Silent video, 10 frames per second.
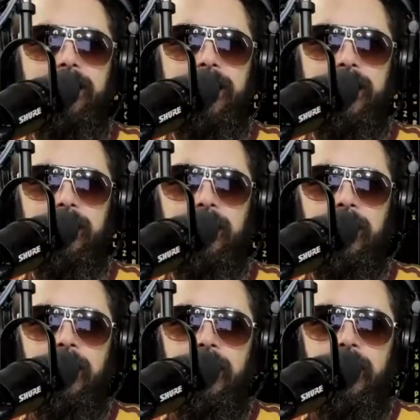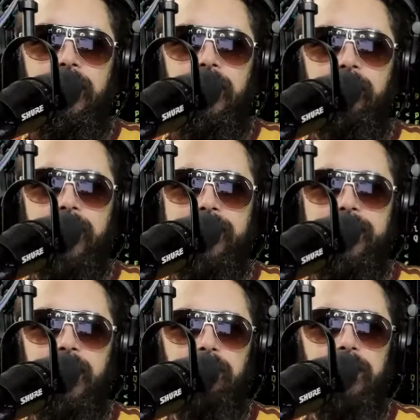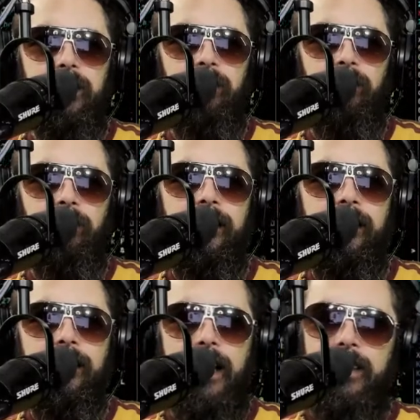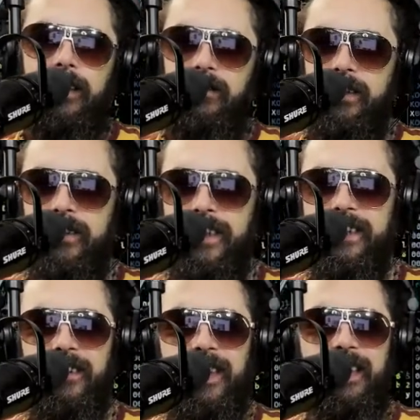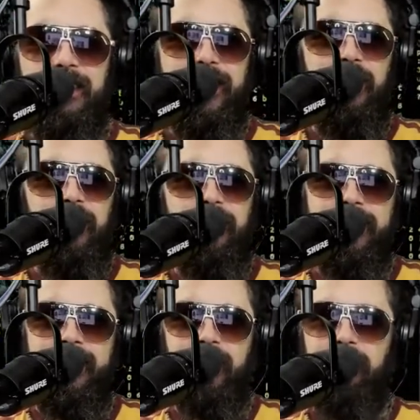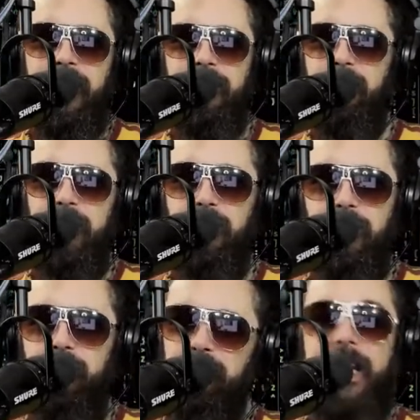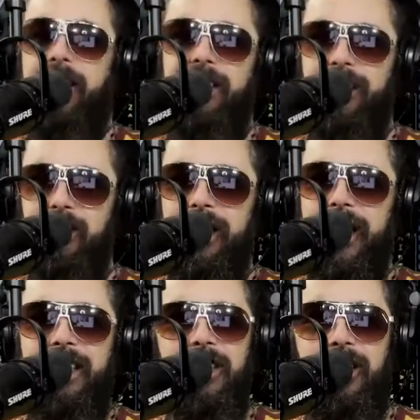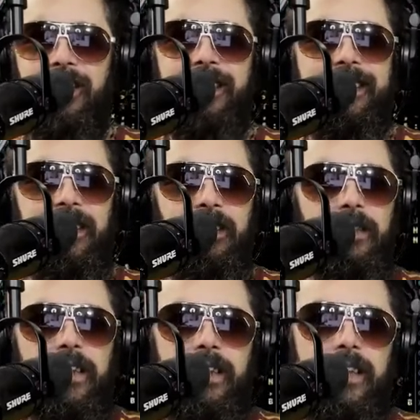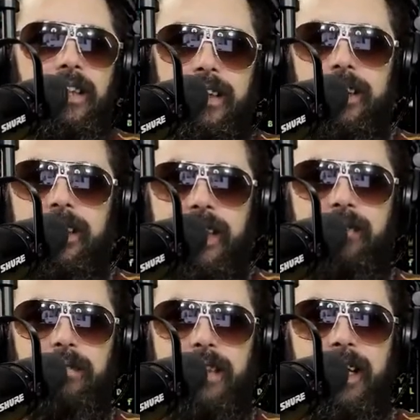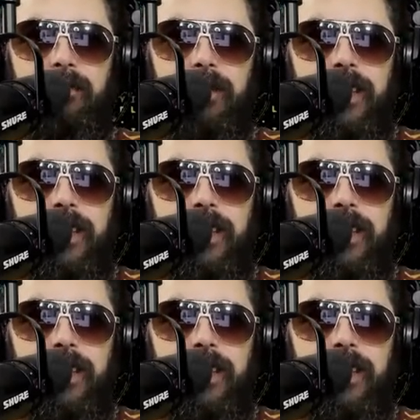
so I'm going to stop it. Yeah, I'm not even going to read this one. I know it's not real, because I've known people who've carried low and had a girl, so shut the fuck up.